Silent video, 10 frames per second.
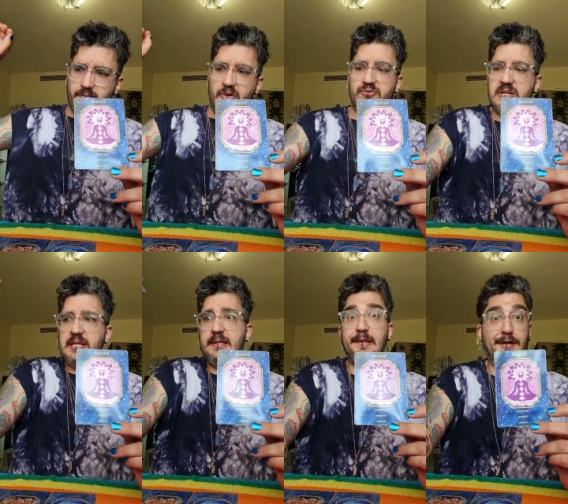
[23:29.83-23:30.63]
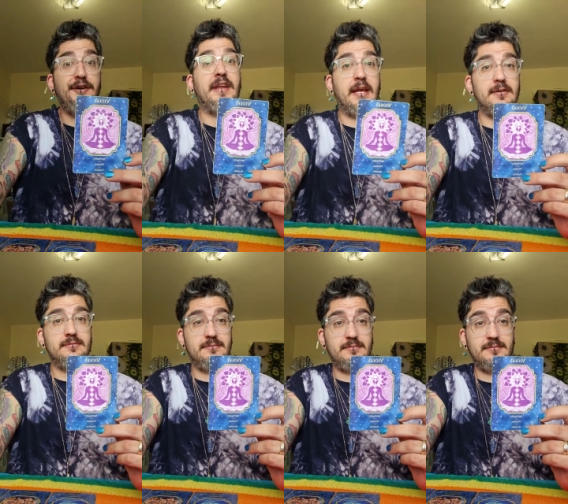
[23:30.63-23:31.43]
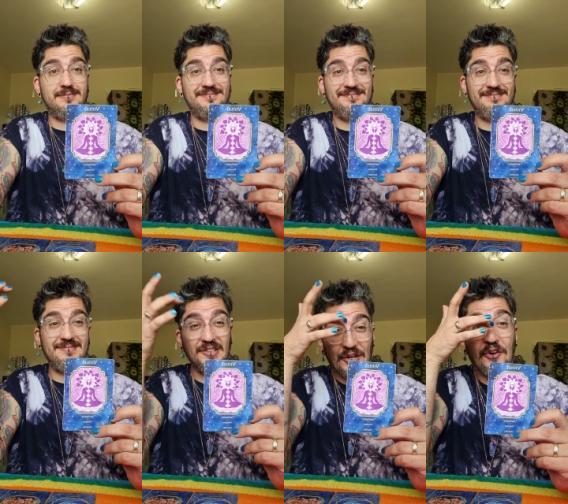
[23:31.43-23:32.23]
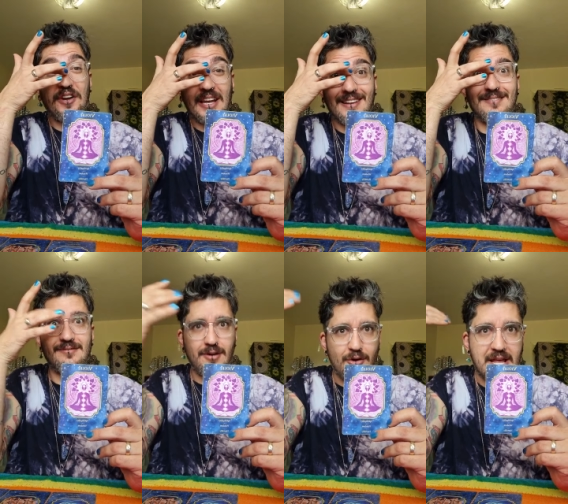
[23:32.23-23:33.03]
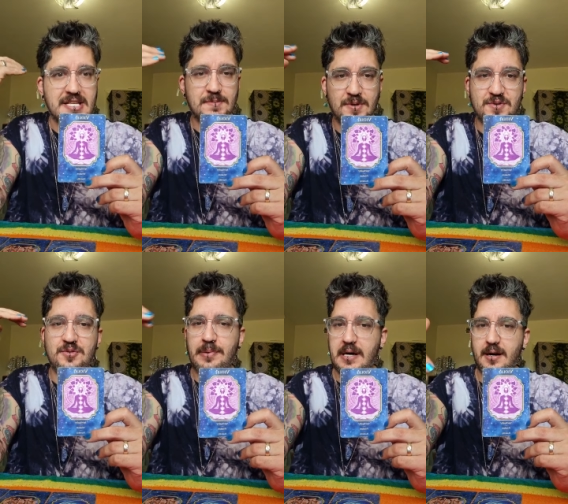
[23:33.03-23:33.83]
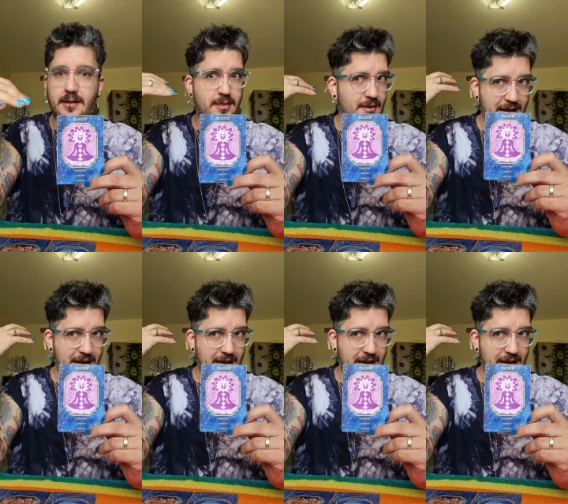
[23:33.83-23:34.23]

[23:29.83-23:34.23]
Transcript: really learning, learning on our spiritual path,